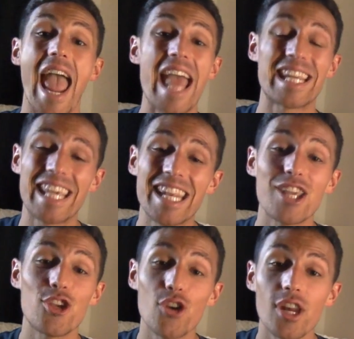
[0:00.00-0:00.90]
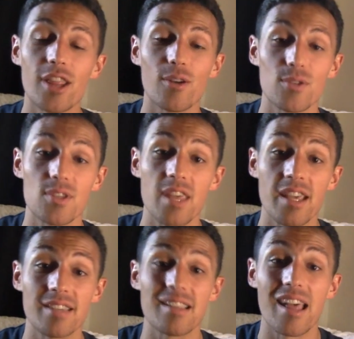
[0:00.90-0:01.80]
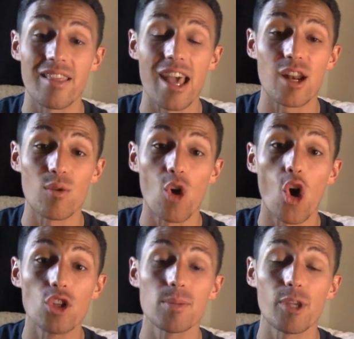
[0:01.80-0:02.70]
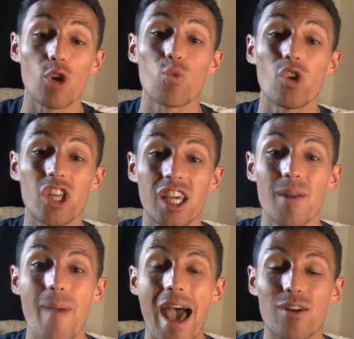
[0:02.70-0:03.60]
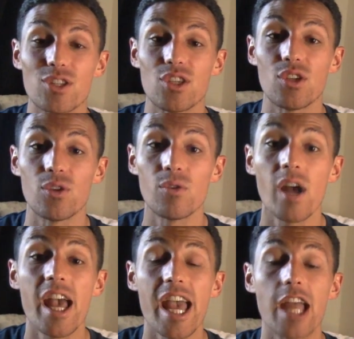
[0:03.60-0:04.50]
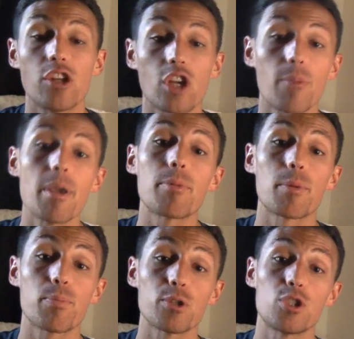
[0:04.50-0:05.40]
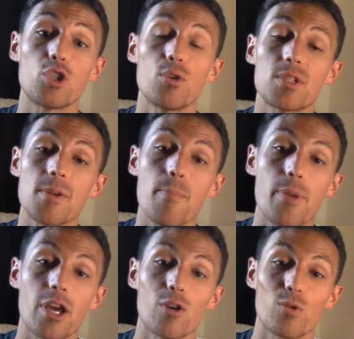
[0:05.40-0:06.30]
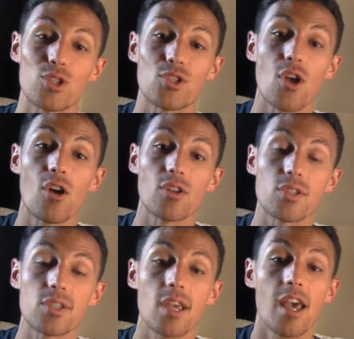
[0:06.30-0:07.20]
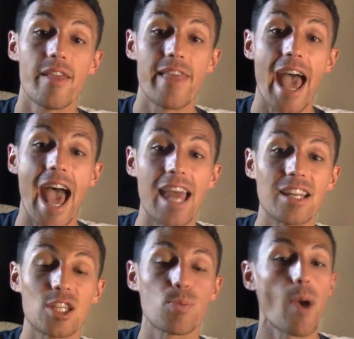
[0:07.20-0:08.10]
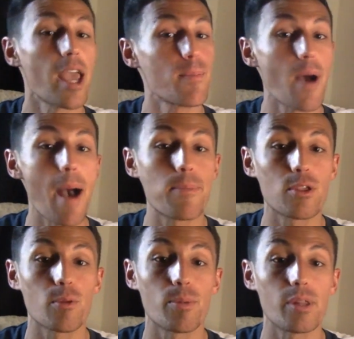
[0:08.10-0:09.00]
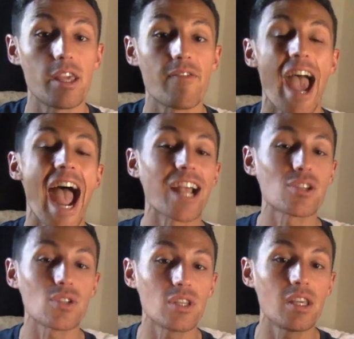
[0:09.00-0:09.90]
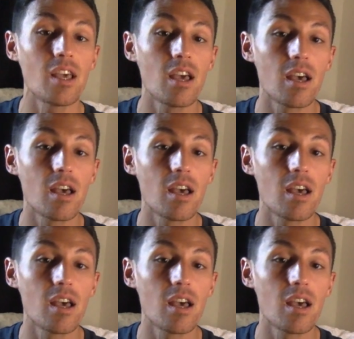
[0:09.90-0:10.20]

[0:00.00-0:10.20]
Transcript: and getting good at those things that ultimately are really going to matter to you. And you're going to be able to produce better results that, despite popular belief, actually